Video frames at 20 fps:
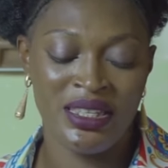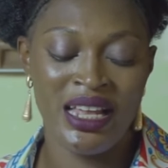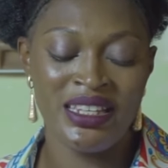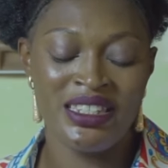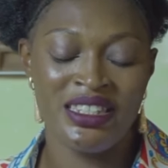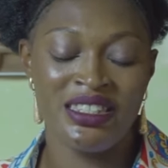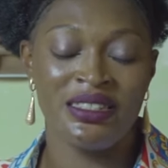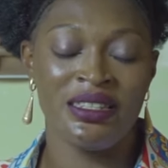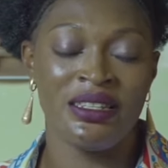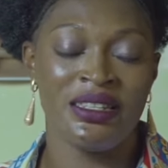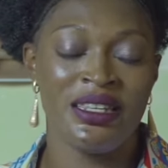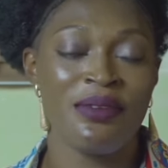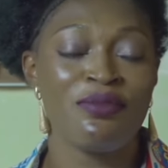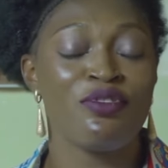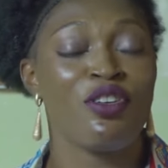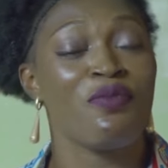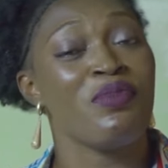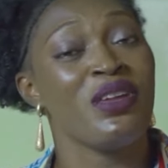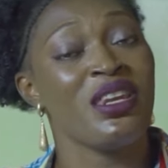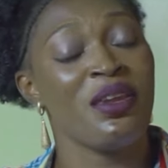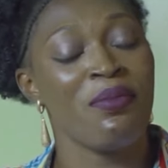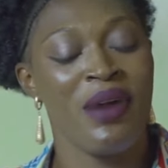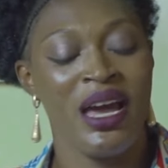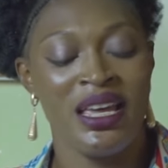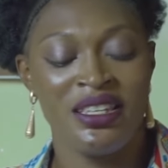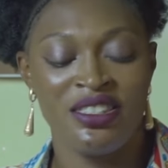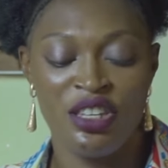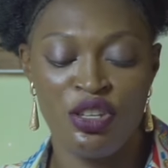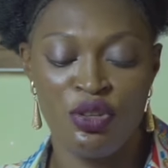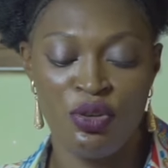That is in terms of
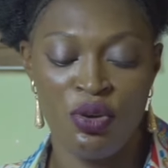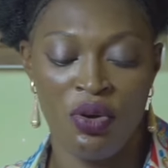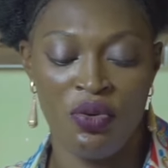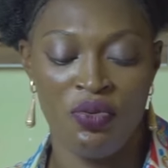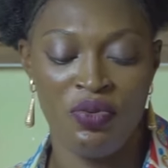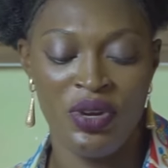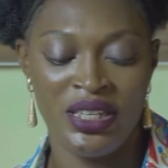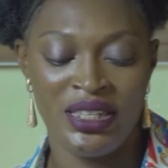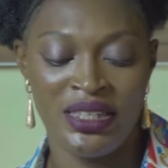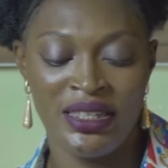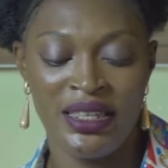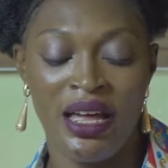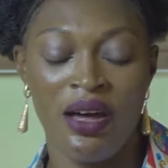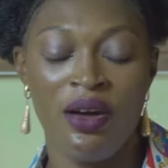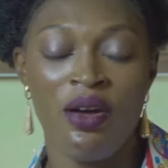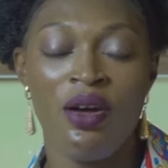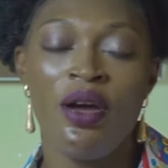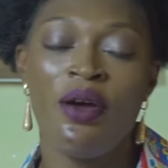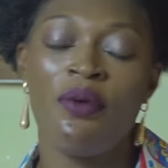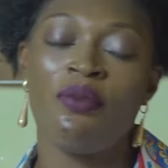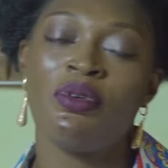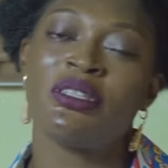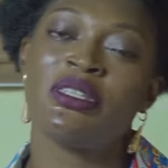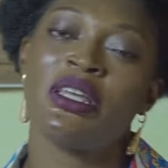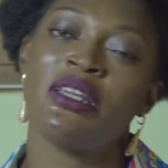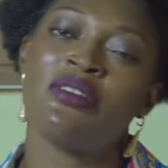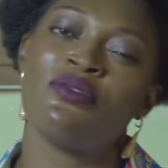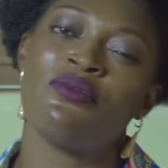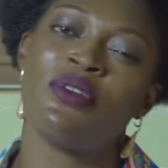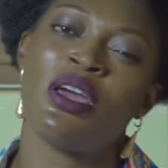minimizing your risks. Now we
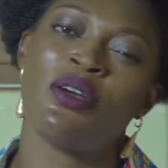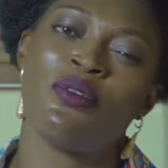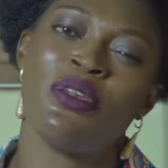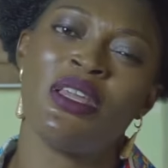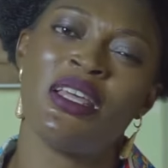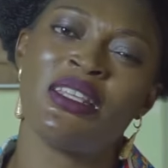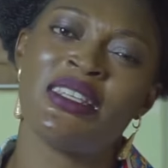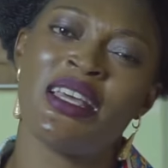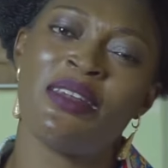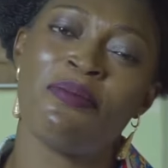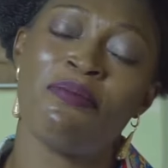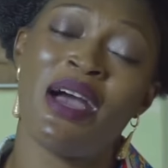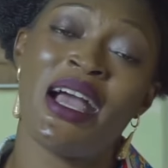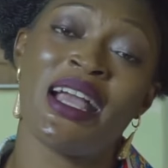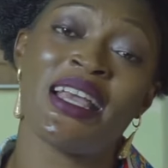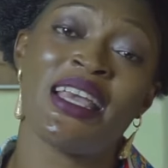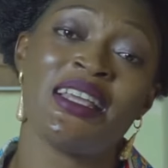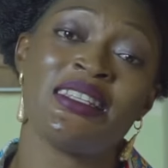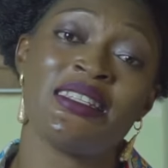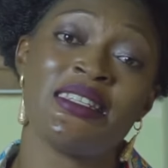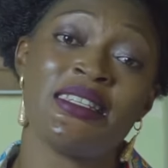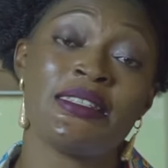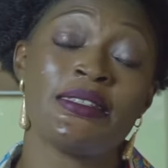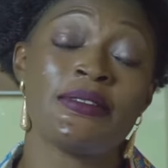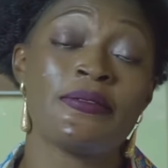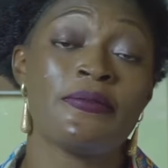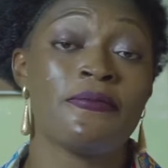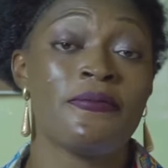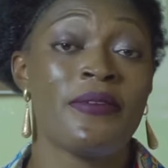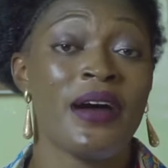say the regulated market
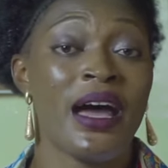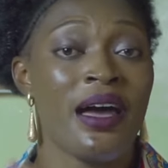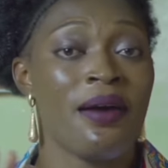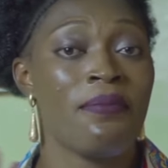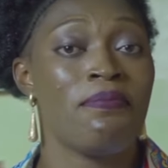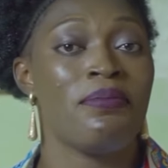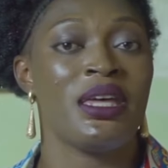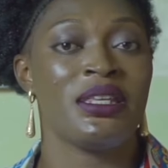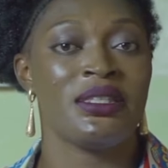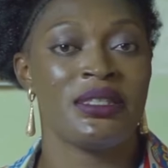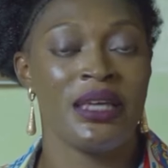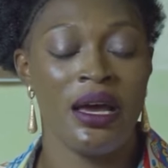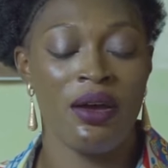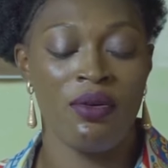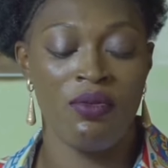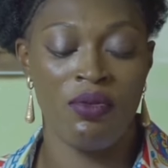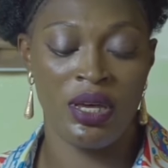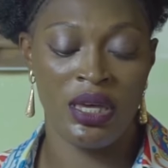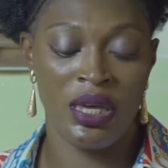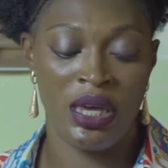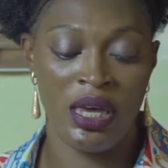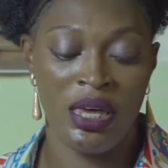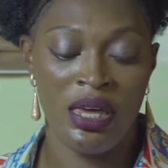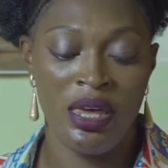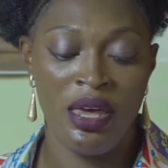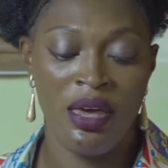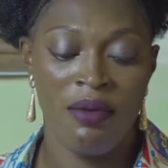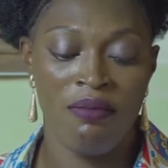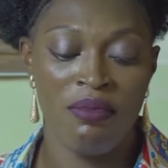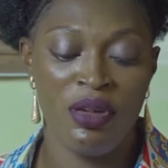is far better,
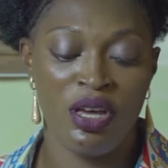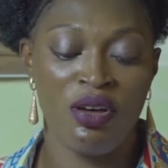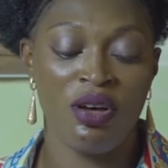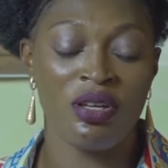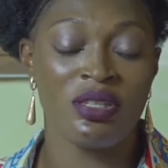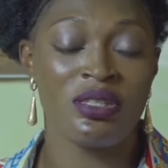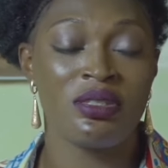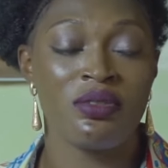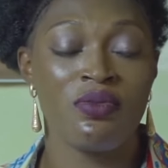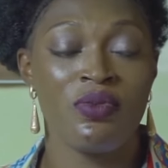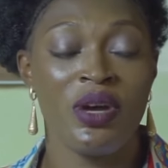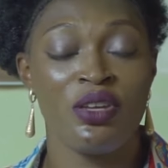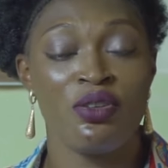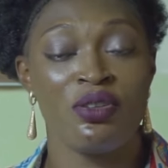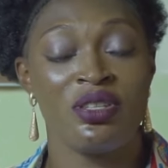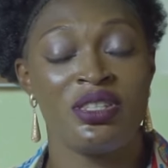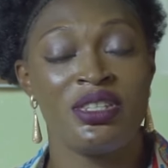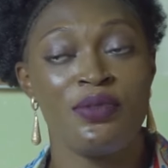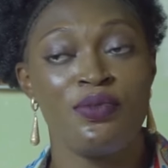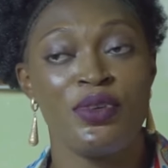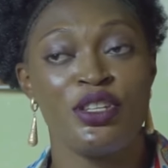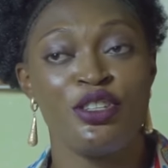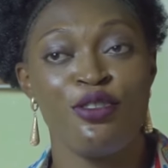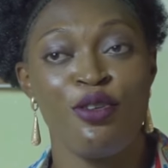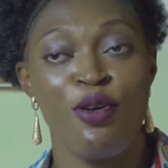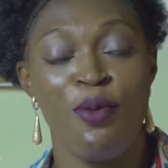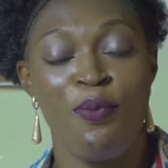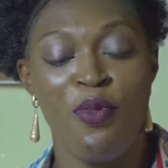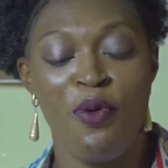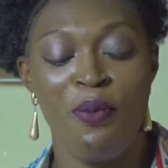okay, because when you deal with
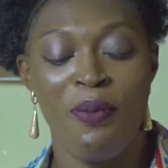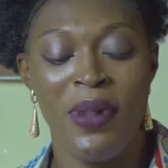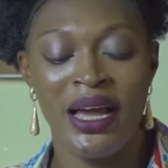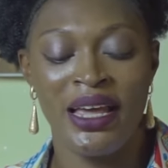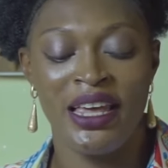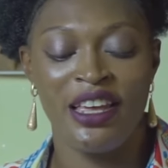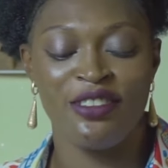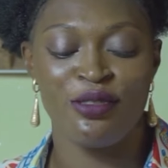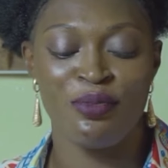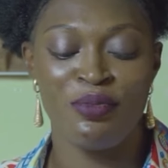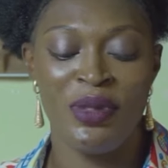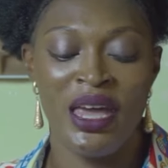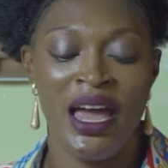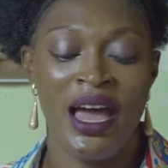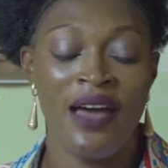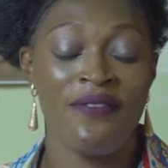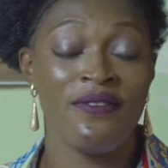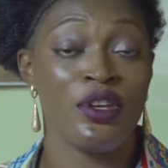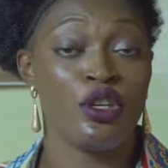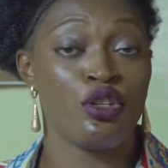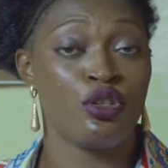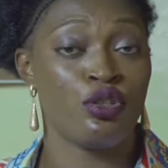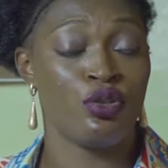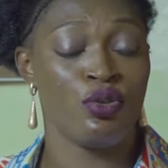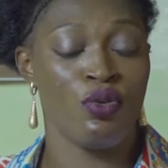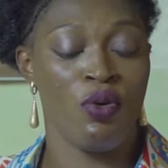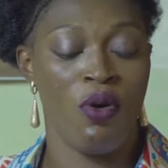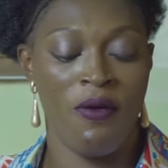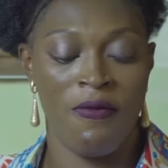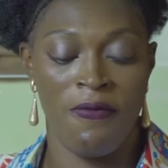the open market, you may have
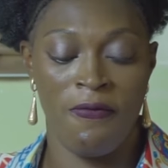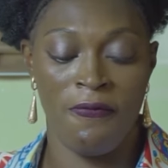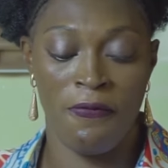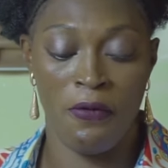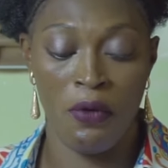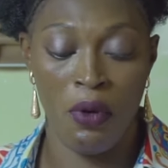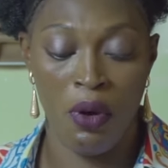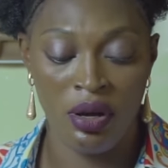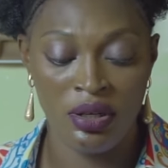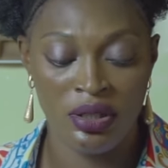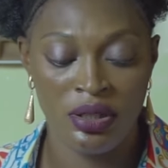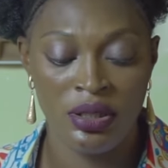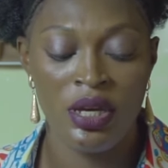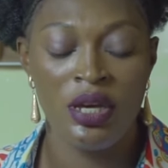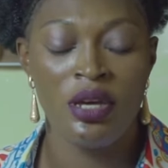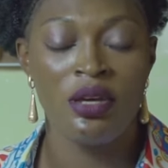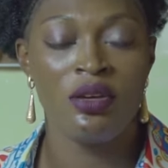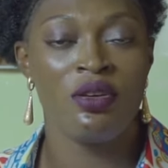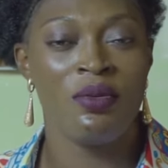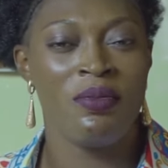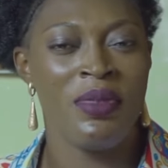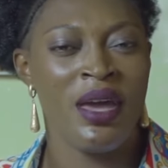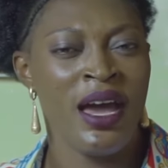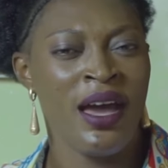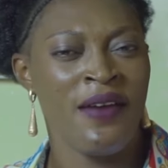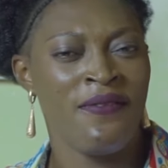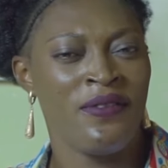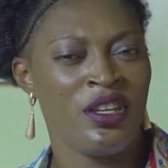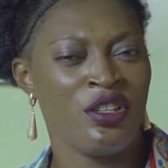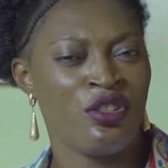issue of flood, you may
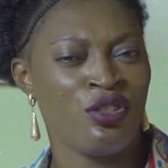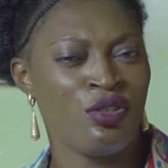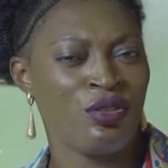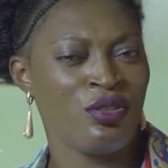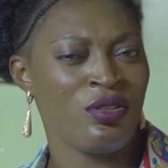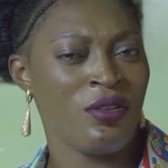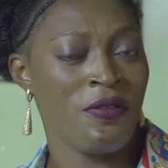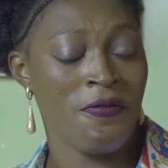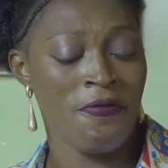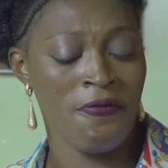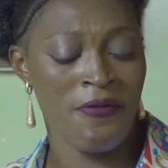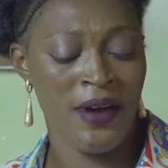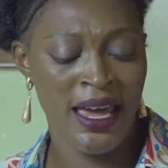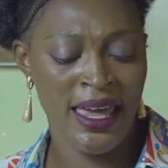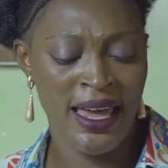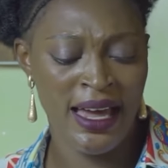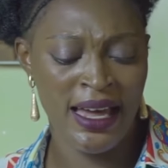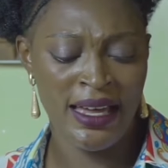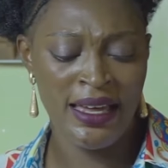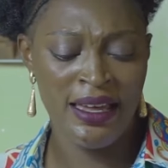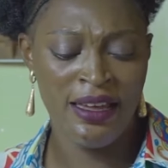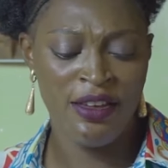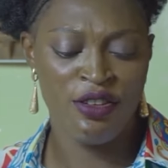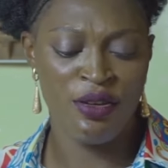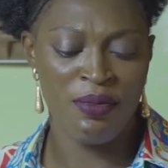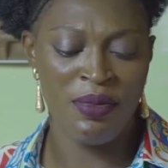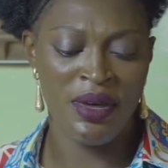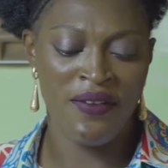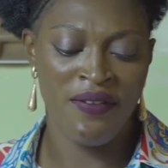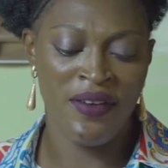have issues of fire,
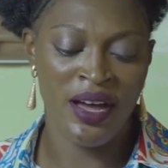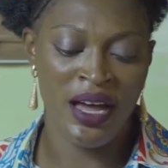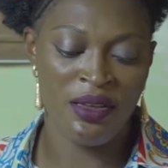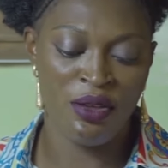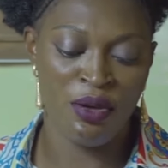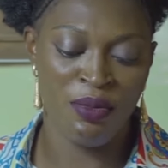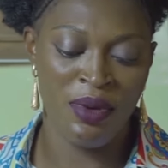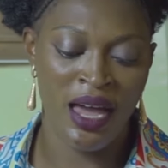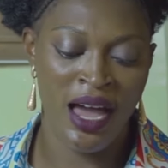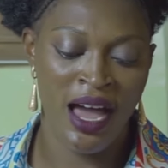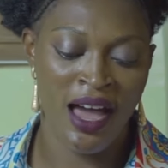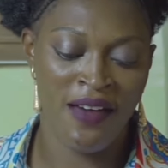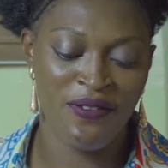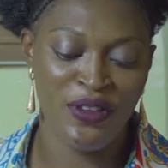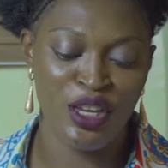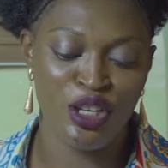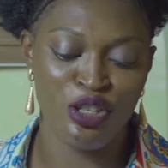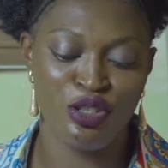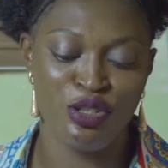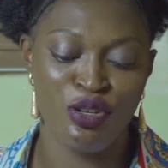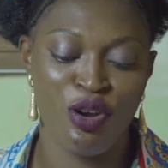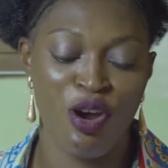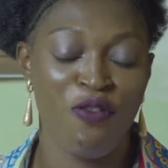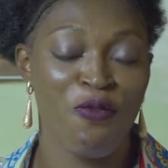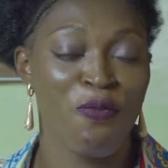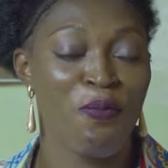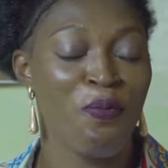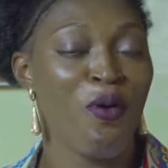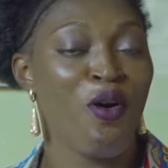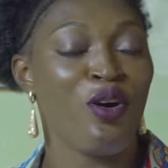you may have issue
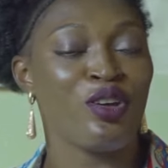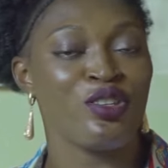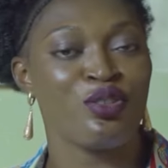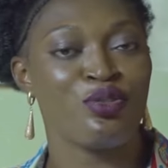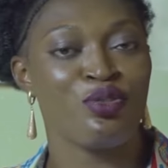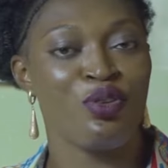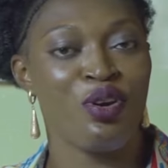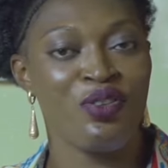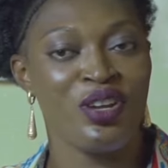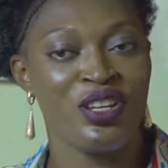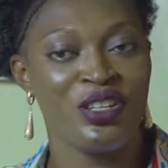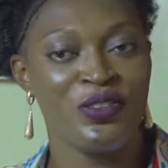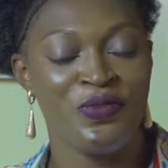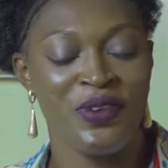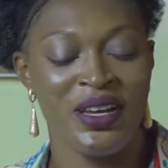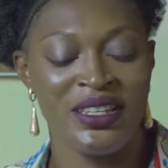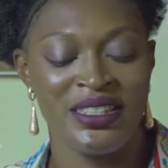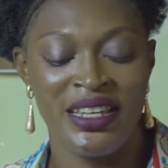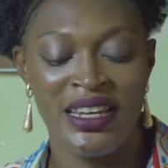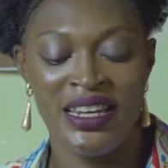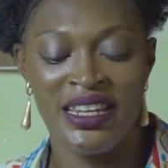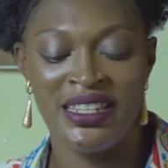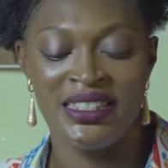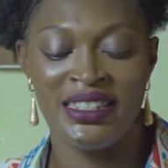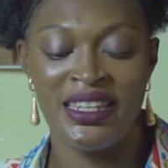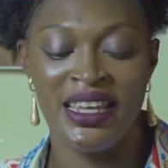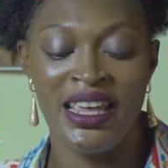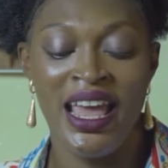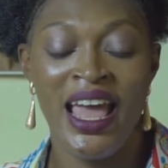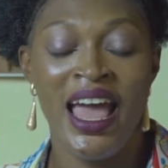of poor storage
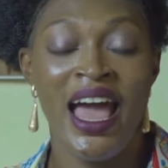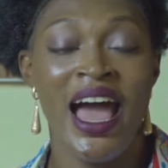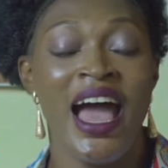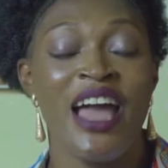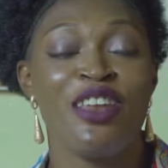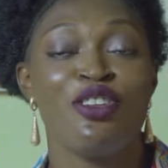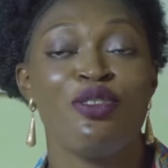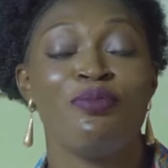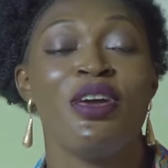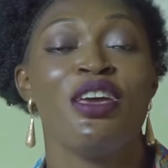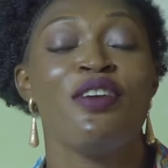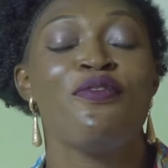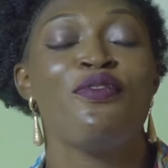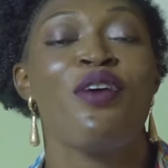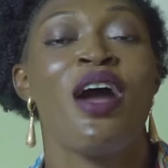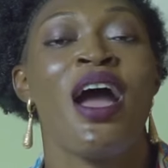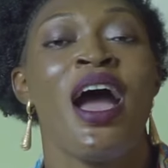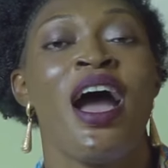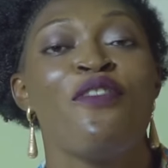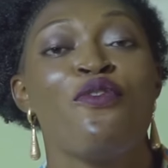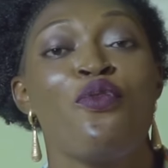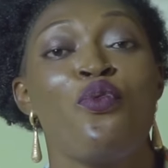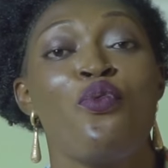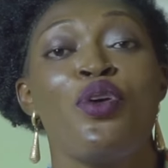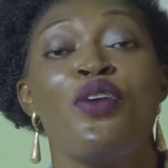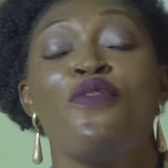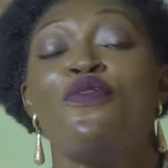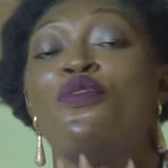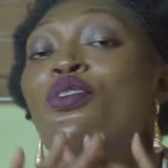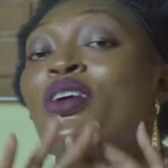facility, and you may even have
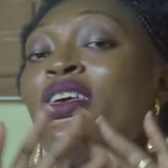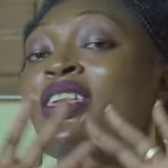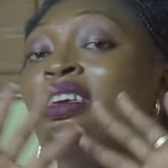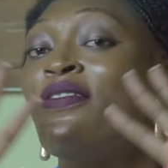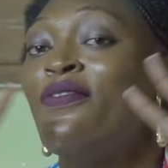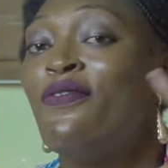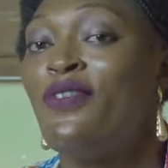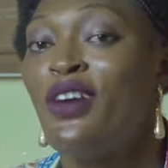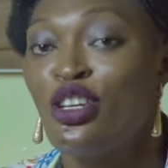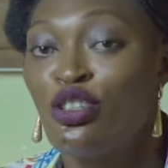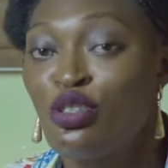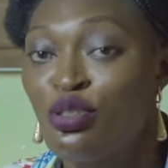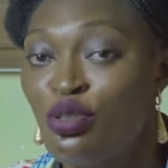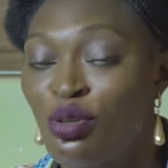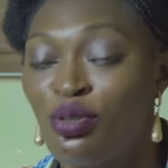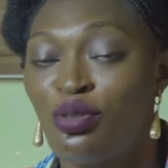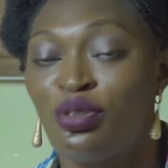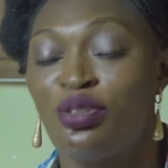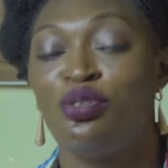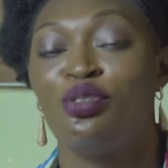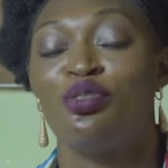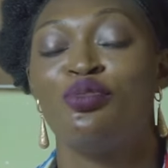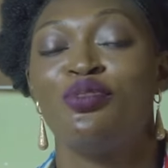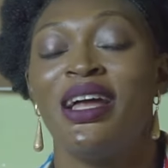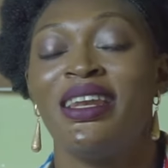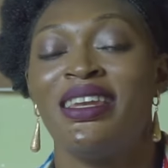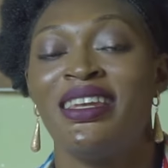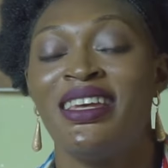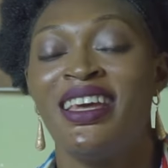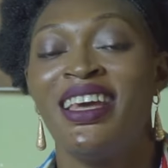weevil invasion.
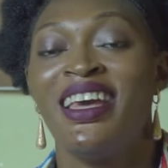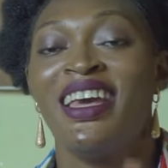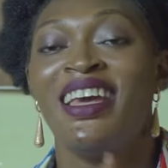Usually